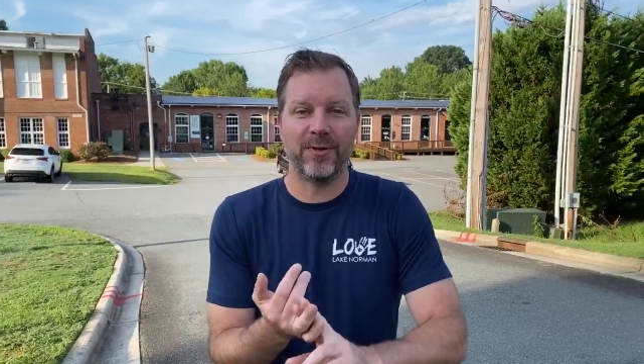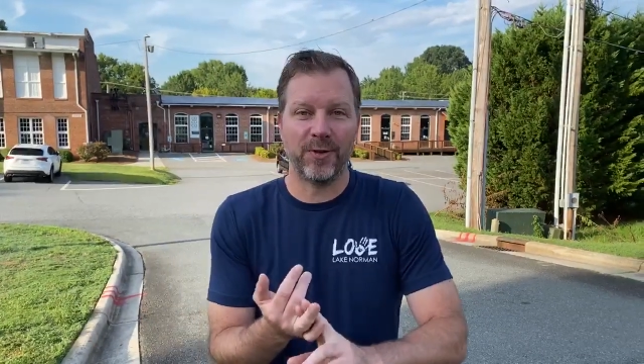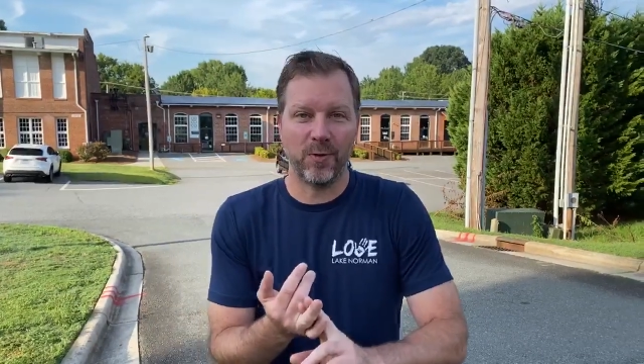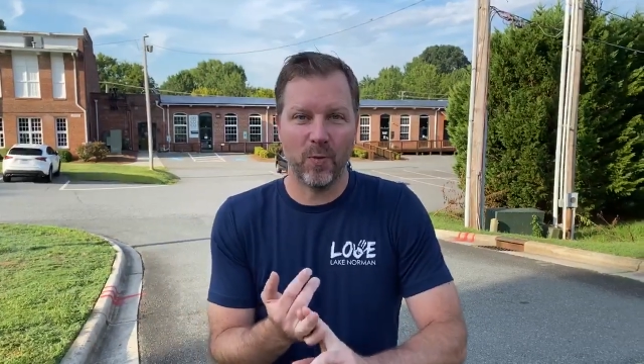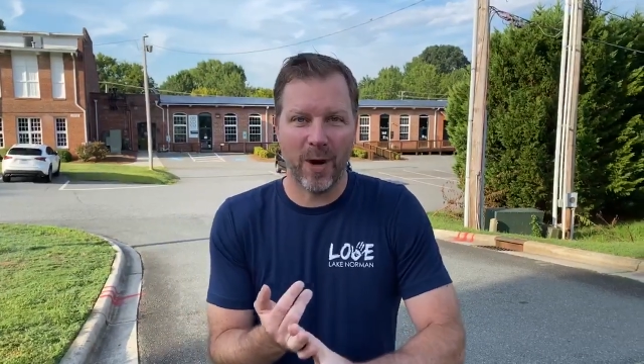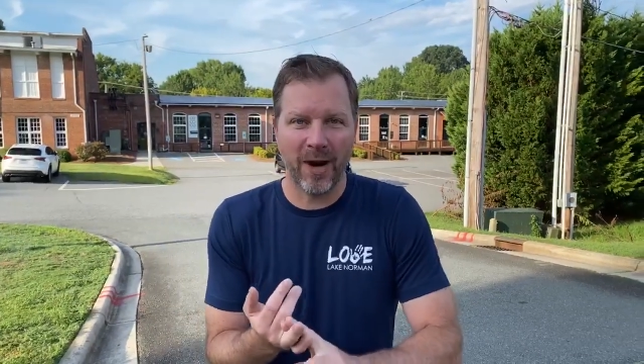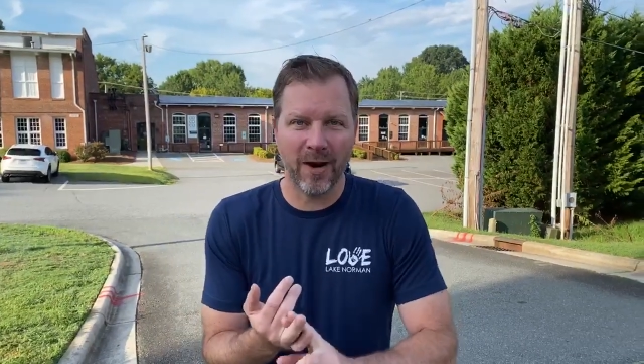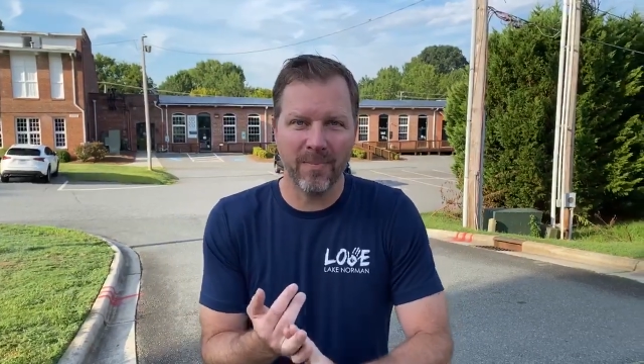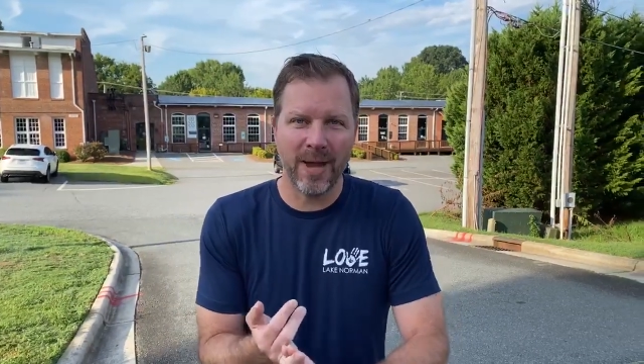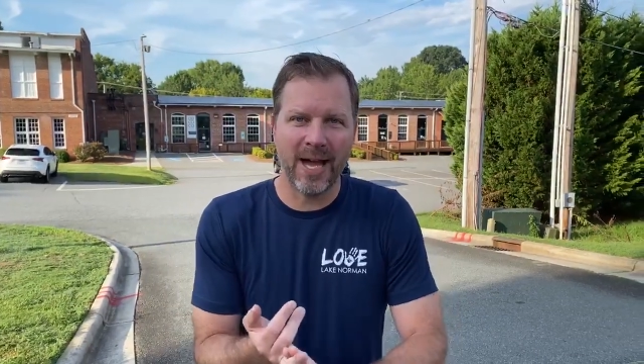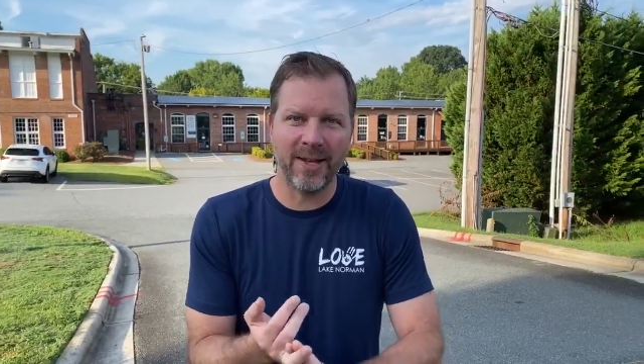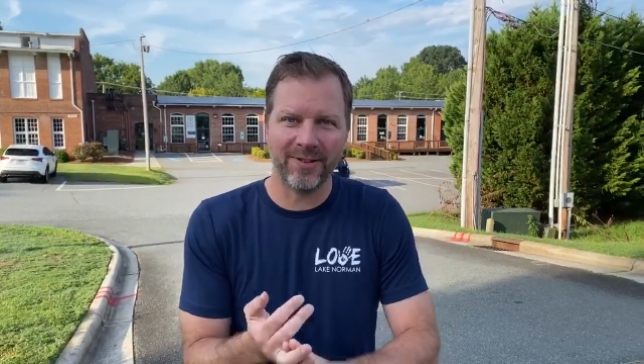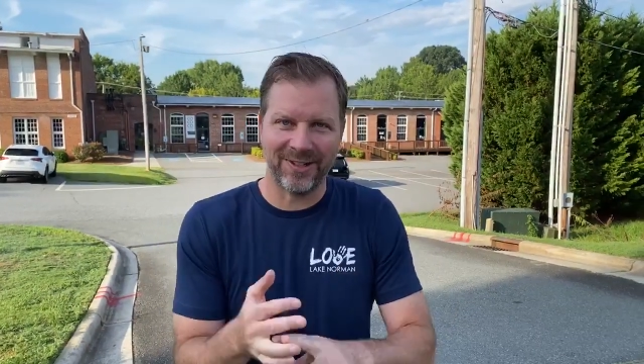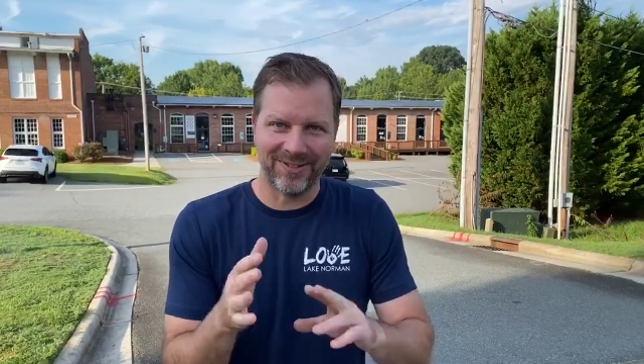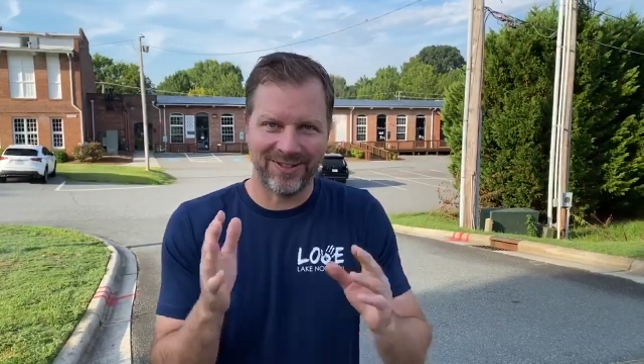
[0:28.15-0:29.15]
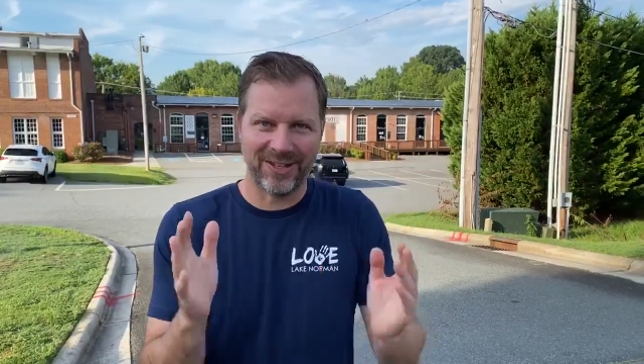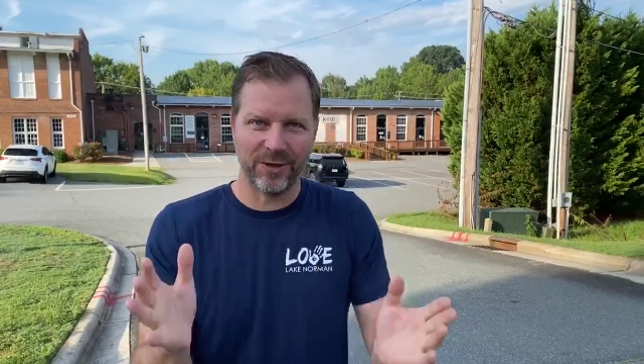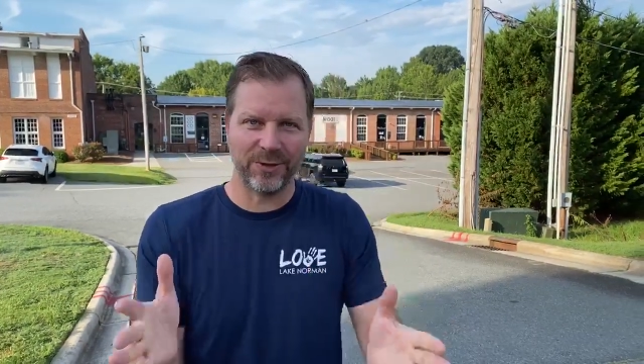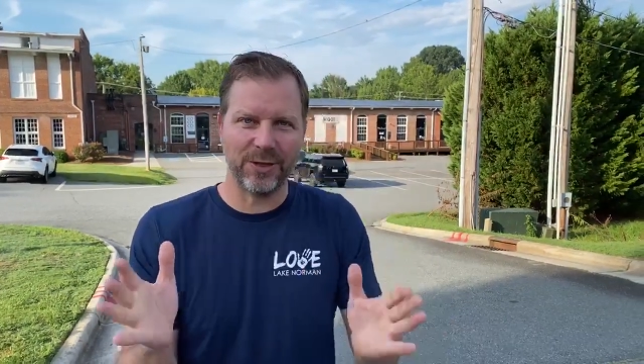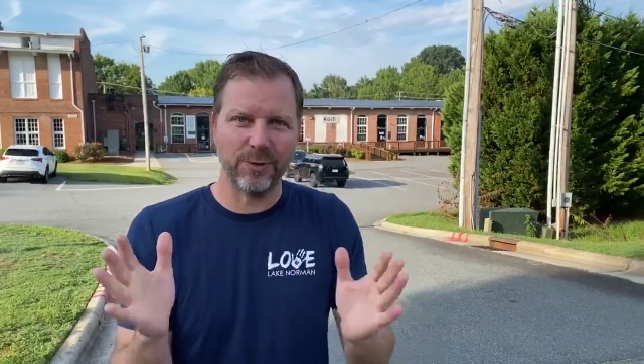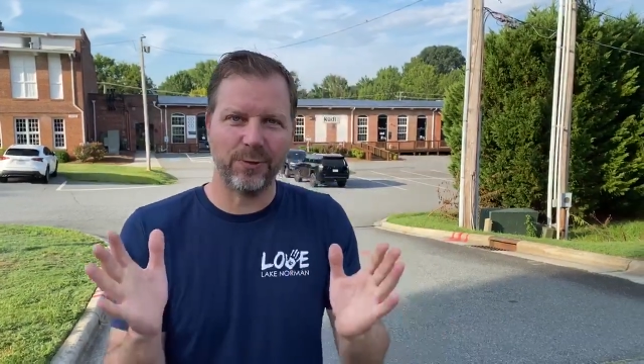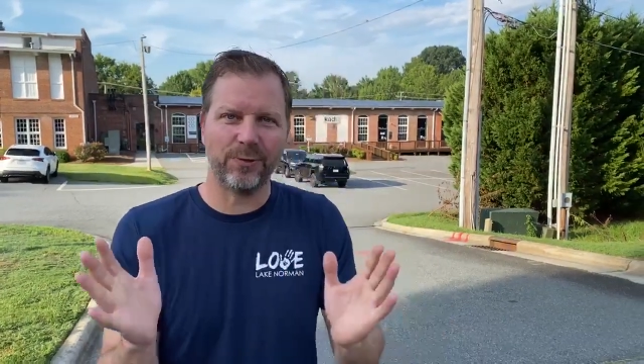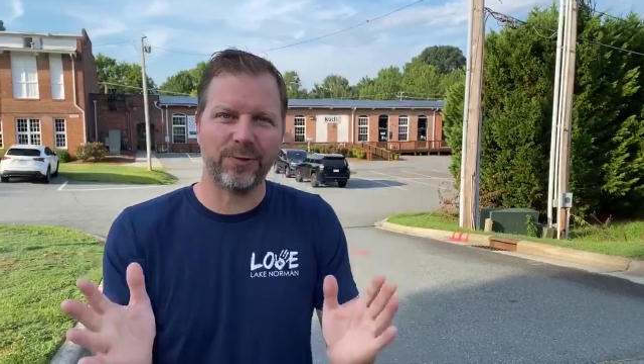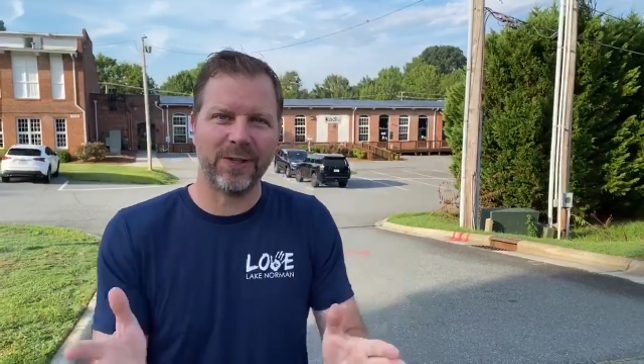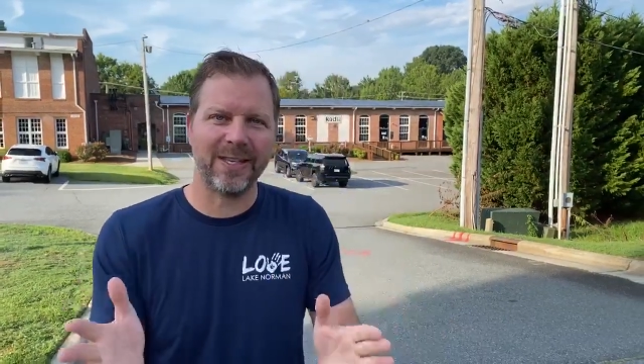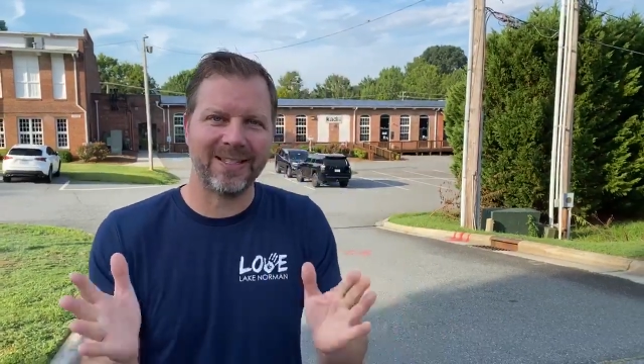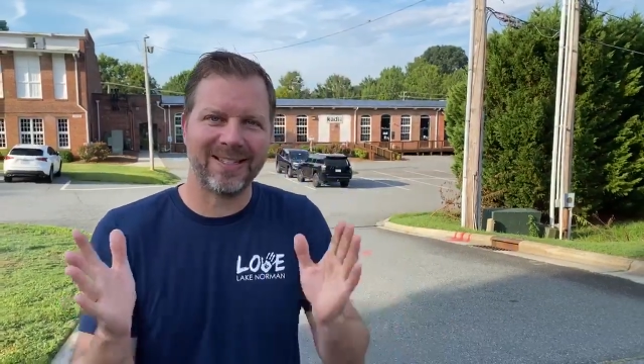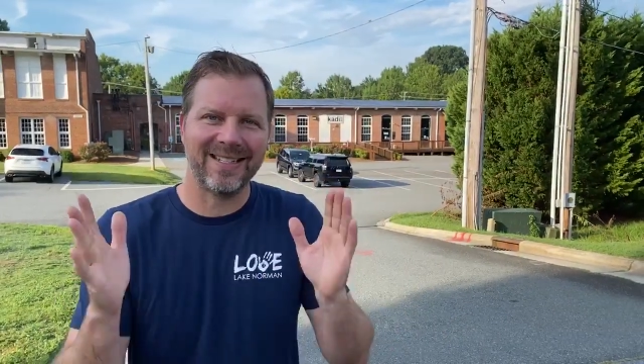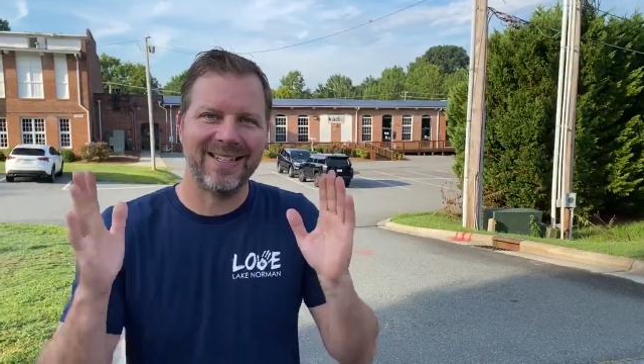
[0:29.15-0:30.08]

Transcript: to wear a mask until you sit